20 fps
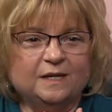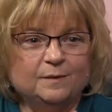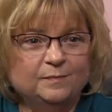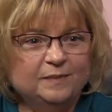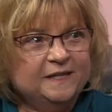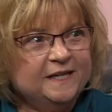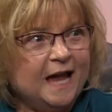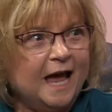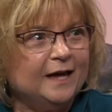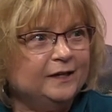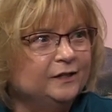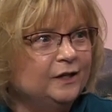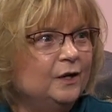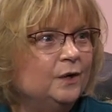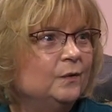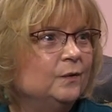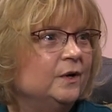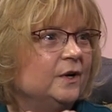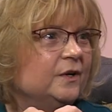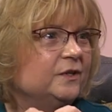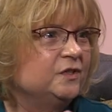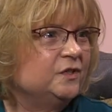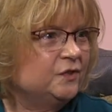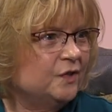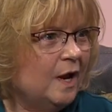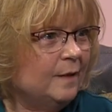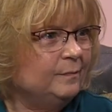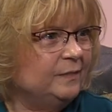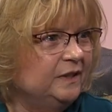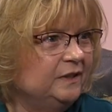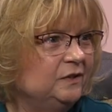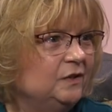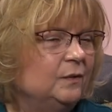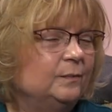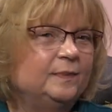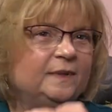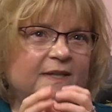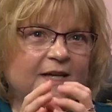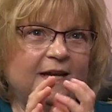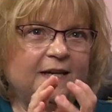a piano or a trumpet, you're
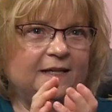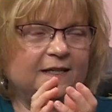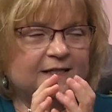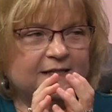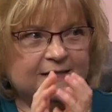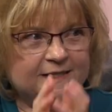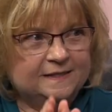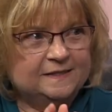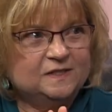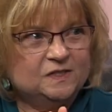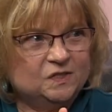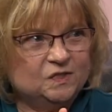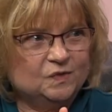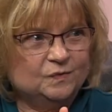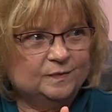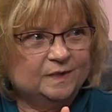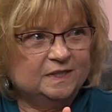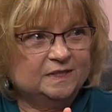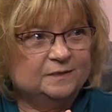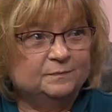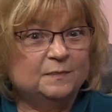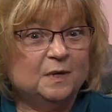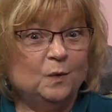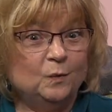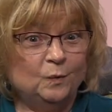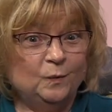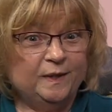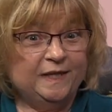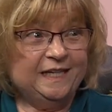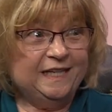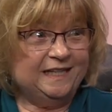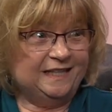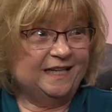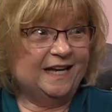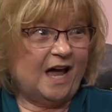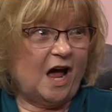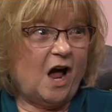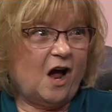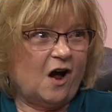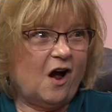playing an instrument, but we
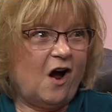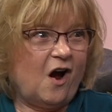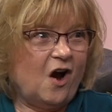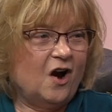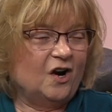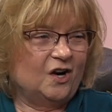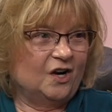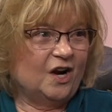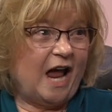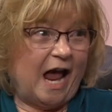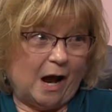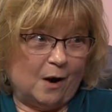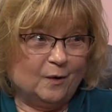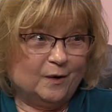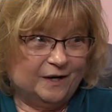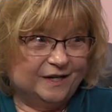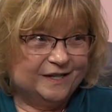are our